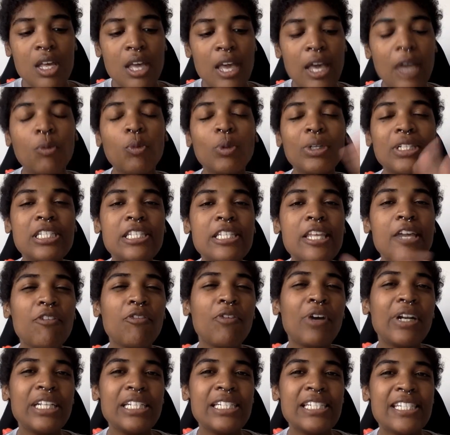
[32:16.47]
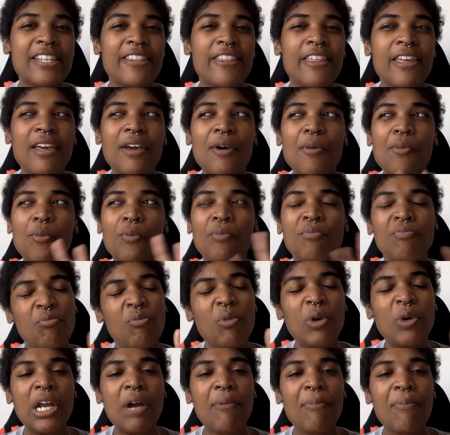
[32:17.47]
And once they run into them, we're
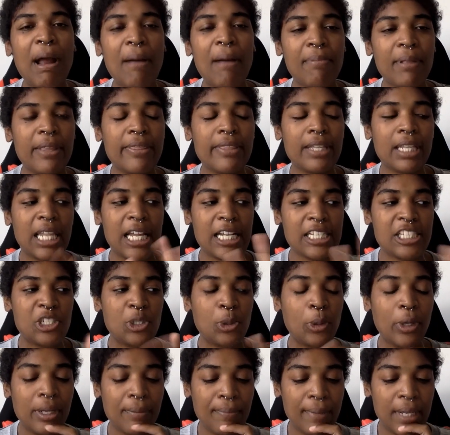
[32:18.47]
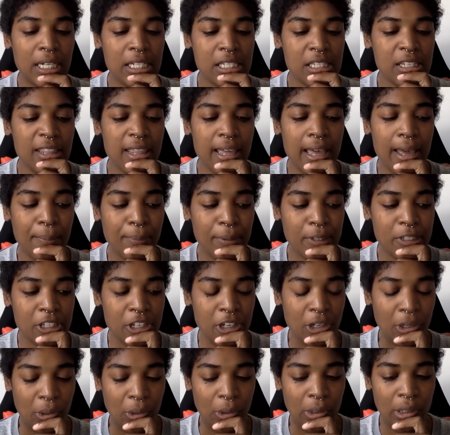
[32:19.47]
now probably in the last 20 minutes of the
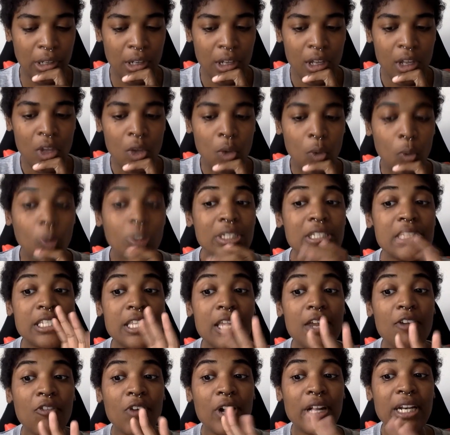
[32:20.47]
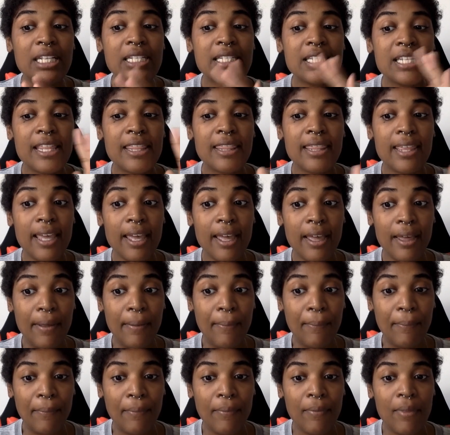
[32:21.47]
episode. Once they run into
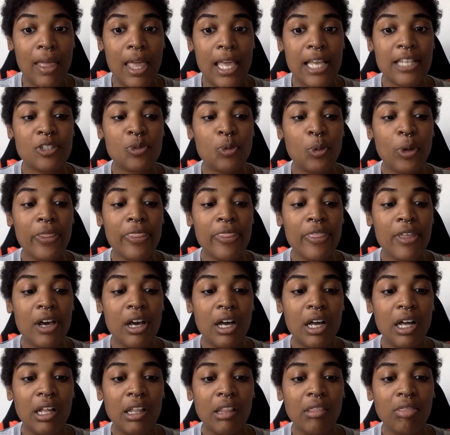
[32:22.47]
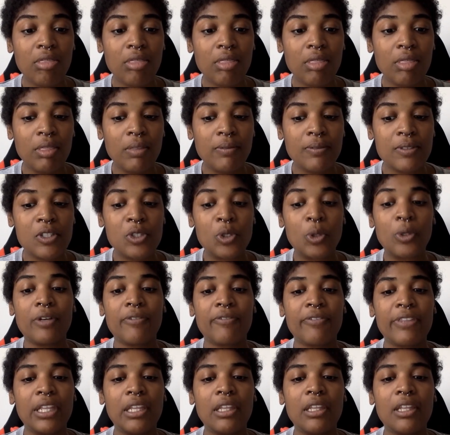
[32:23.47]
them is when the sort of
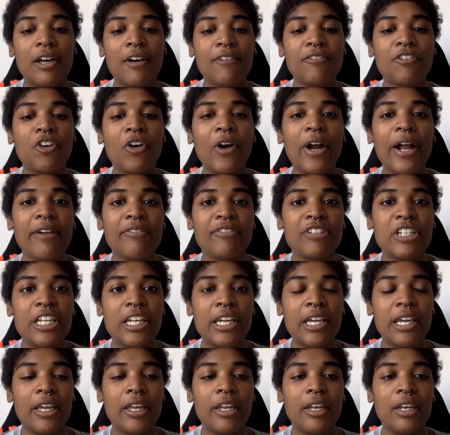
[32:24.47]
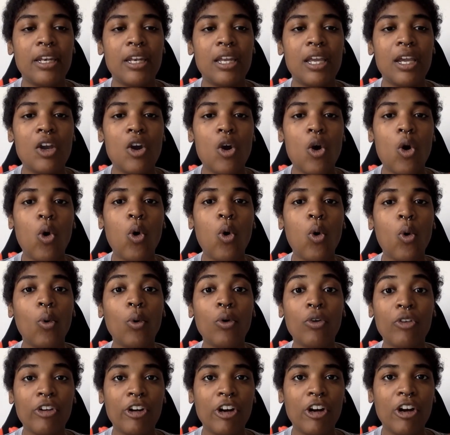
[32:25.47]
the Lovecraftian
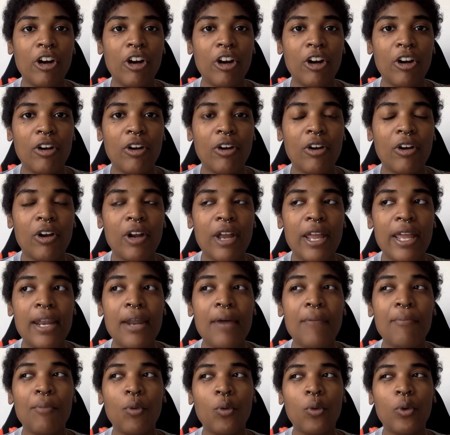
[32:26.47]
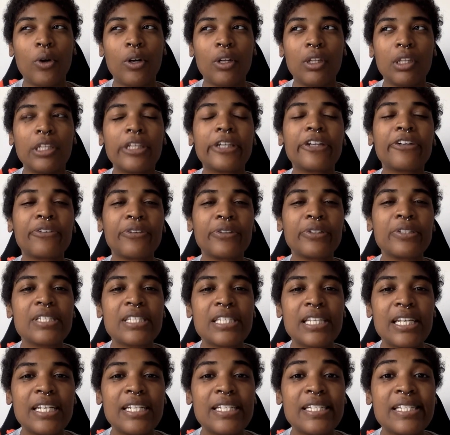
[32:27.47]
horror in a more literal
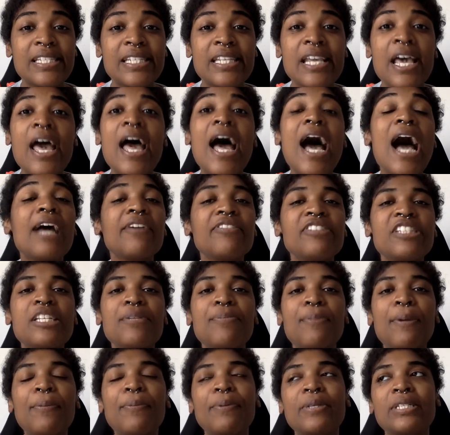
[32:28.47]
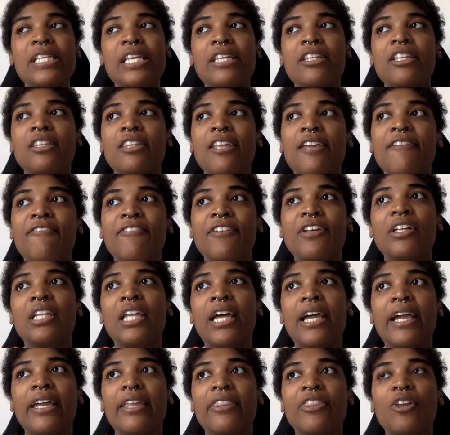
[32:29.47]
sense. I've seen people say that they feel
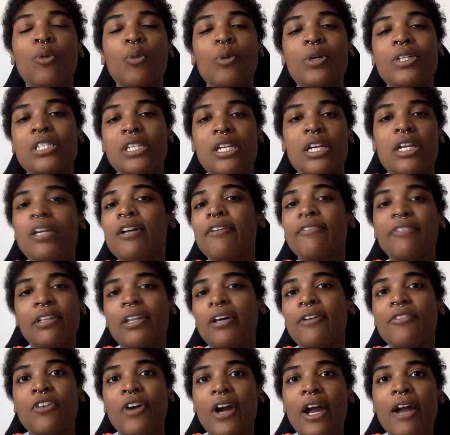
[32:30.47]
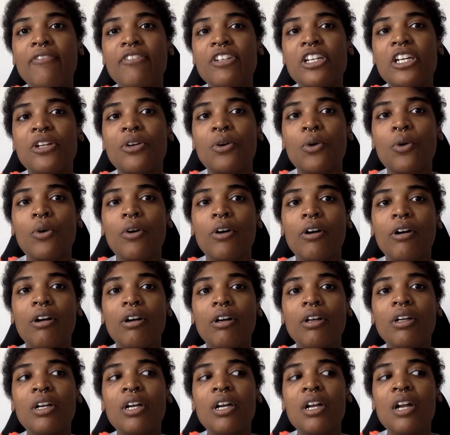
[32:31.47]
like there wasn't enough Lovecraftian horror.
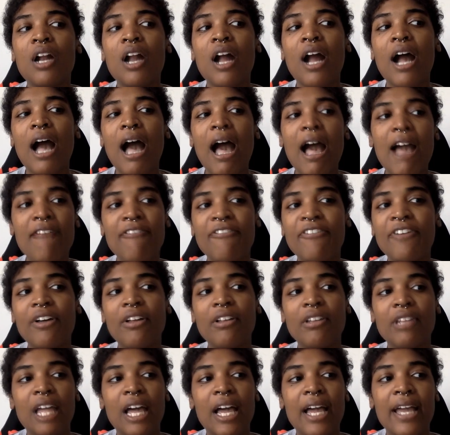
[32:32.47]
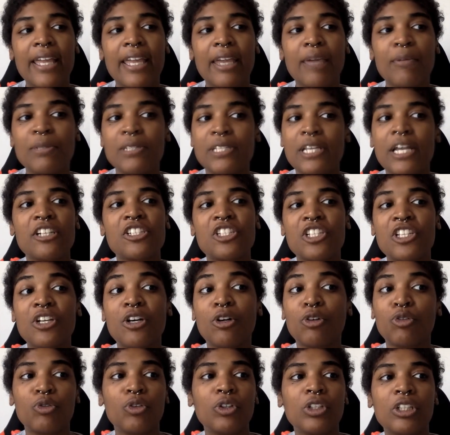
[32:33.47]
I felt like it was actually a
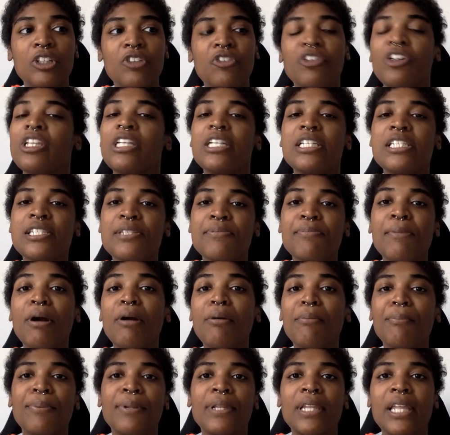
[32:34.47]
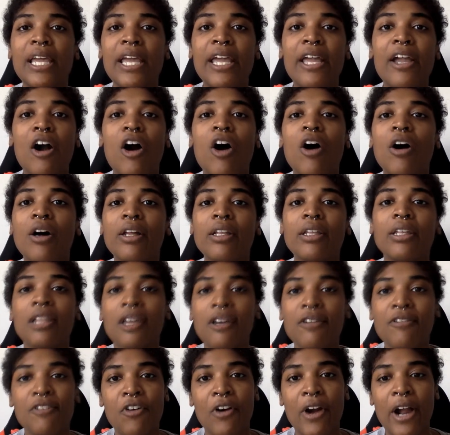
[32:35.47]
really, really smart play on
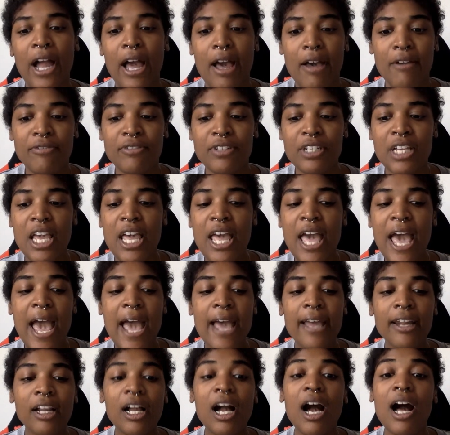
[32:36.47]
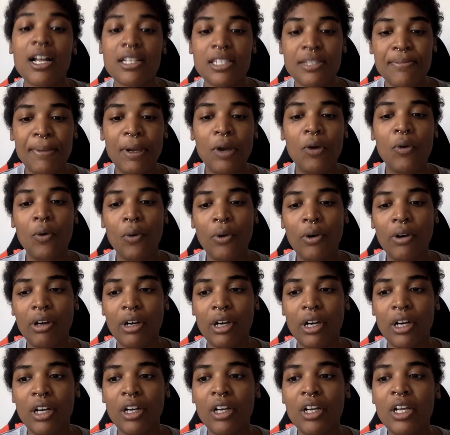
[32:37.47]
Lovecraft and cosmic
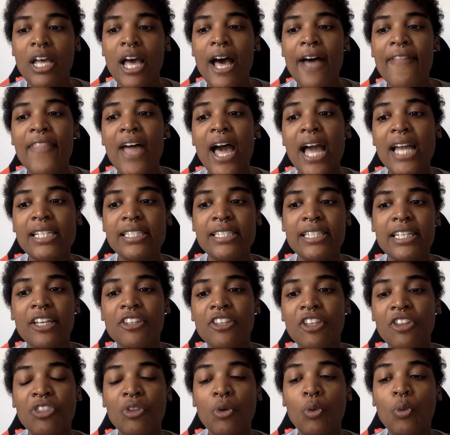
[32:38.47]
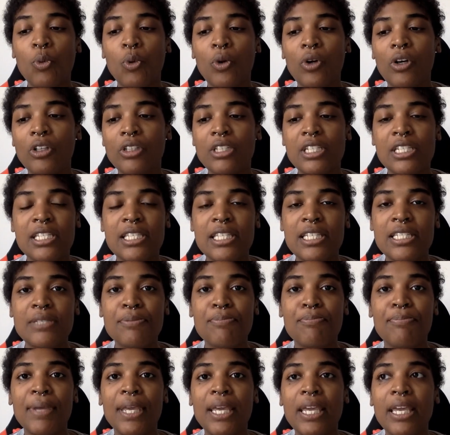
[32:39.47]
horror and the idea that the world is this
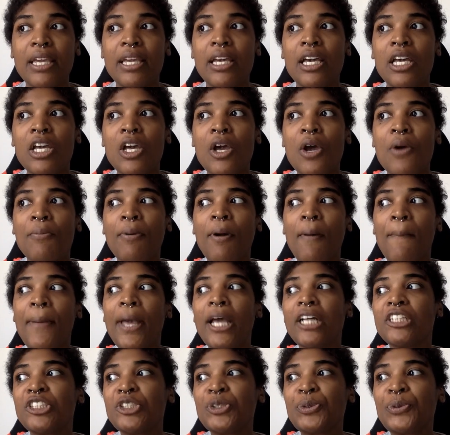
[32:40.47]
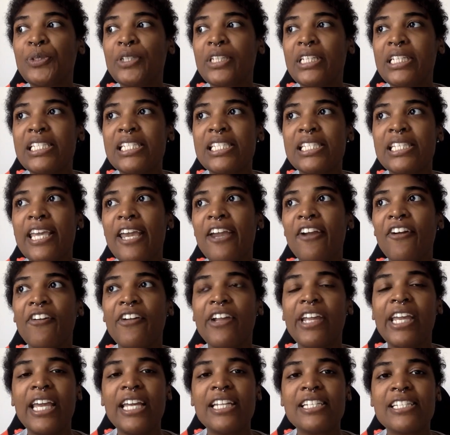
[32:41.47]
big, perpetually
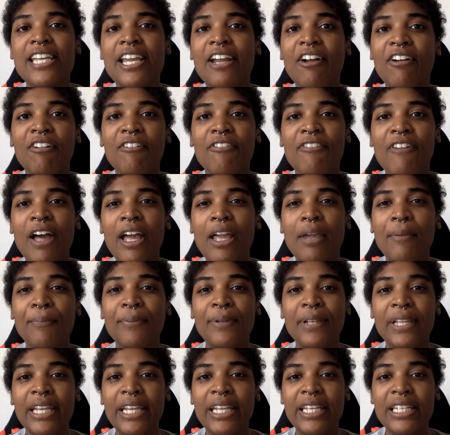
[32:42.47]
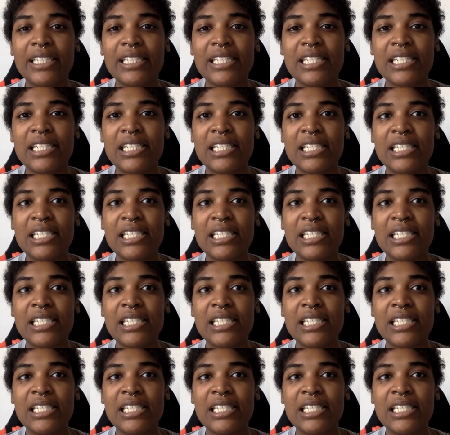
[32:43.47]
scary and terrifying place,